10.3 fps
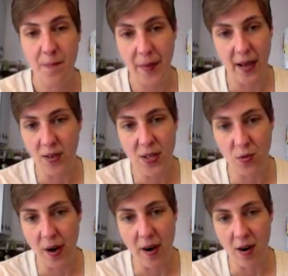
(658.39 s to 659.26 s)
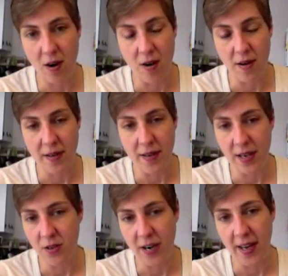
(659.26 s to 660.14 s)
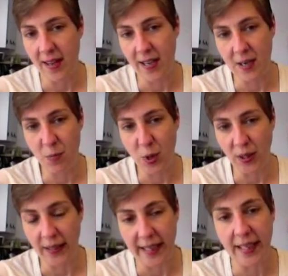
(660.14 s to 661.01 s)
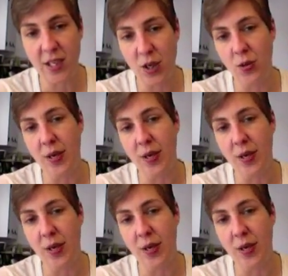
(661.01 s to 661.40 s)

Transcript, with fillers: elsewhere on the internet. I think he put a link to